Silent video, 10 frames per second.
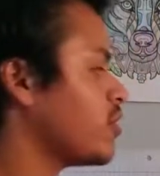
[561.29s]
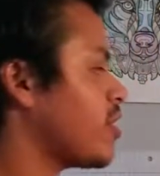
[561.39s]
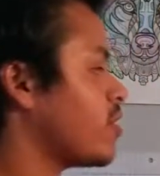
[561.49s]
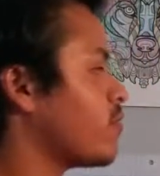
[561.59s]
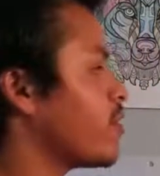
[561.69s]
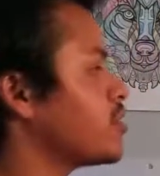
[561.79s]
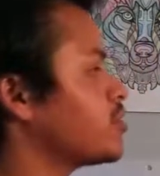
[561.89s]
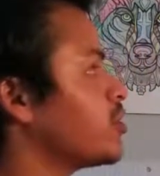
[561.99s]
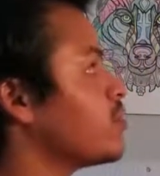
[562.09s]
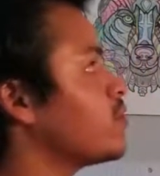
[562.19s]
and a
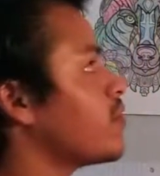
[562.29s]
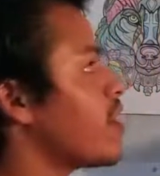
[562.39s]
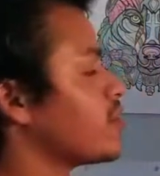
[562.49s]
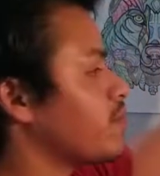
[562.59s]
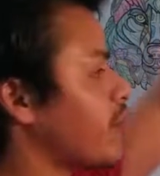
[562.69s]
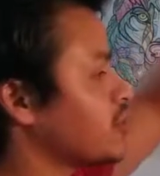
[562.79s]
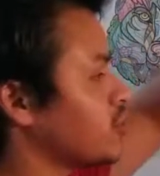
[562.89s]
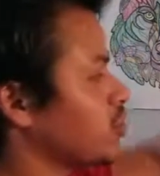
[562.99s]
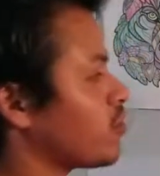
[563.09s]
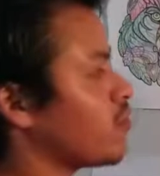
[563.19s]
ratio and the price in
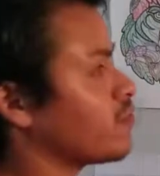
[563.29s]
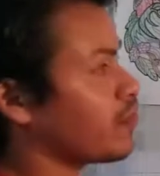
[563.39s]
general,